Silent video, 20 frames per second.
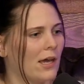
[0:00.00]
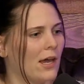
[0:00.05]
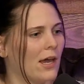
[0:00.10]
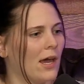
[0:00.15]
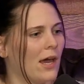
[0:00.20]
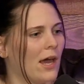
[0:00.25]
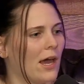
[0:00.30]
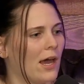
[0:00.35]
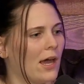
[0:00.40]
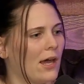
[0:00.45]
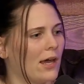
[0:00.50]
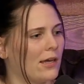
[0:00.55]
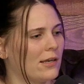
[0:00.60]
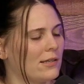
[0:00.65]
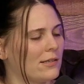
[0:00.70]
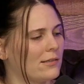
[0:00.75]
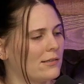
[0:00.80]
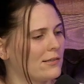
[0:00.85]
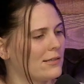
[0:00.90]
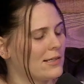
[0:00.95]
He has many
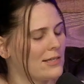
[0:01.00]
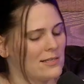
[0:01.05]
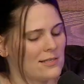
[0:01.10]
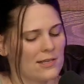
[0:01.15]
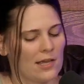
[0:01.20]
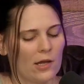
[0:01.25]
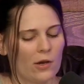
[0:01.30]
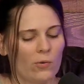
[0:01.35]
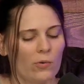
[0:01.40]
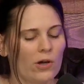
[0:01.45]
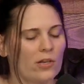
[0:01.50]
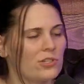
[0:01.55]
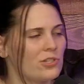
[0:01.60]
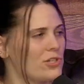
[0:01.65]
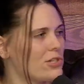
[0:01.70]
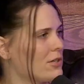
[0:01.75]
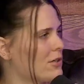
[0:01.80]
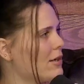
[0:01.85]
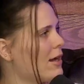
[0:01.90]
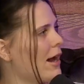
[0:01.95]
lambs. He's like, what
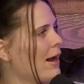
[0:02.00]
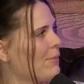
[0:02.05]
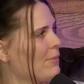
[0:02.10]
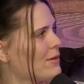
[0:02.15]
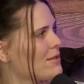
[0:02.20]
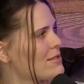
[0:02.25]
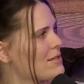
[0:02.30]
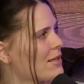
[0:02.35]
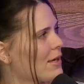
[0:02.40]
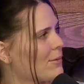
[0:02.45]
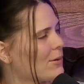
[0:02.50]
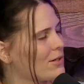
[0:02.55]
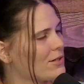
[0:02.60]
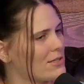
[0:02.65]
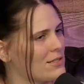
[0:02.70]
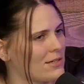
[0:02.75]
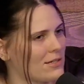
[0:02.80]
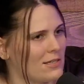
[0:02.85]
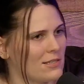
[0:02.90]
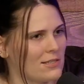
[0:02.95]
should happen to that
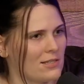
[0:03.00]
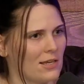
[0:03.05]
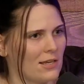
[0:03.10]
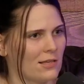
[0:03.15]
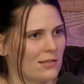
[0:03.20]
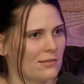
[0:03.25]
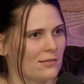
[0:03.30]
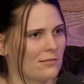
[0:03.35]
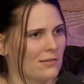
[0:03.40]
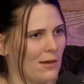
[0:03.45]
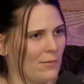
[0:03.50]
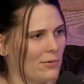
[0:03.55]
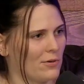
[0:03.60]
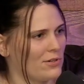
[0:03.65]
person? He said, he should